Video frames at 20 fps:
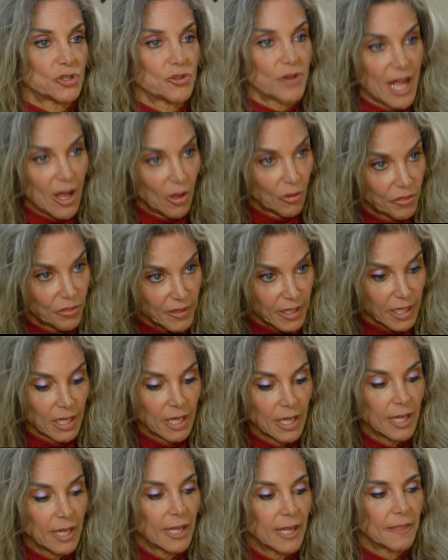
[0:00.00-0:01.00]
you're healthy,
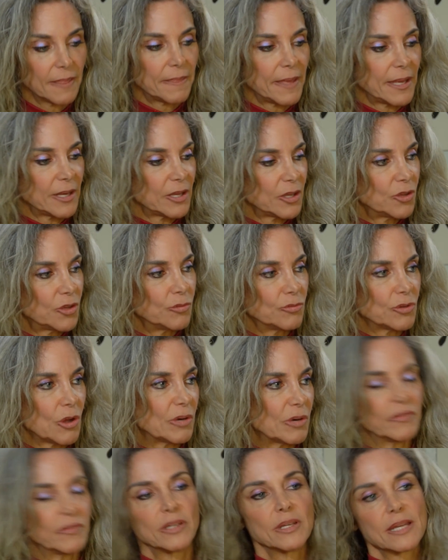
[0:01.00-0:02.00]
that you don't
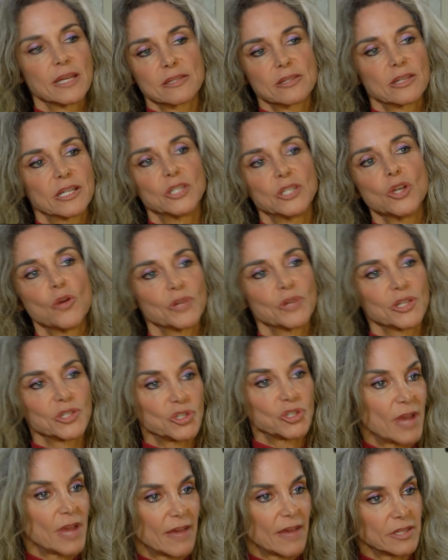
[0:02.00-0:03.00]
even necessarily notice
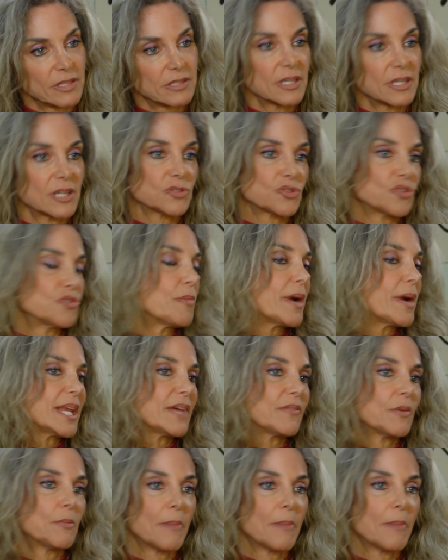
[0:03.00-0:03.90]
you have these things, or you might have a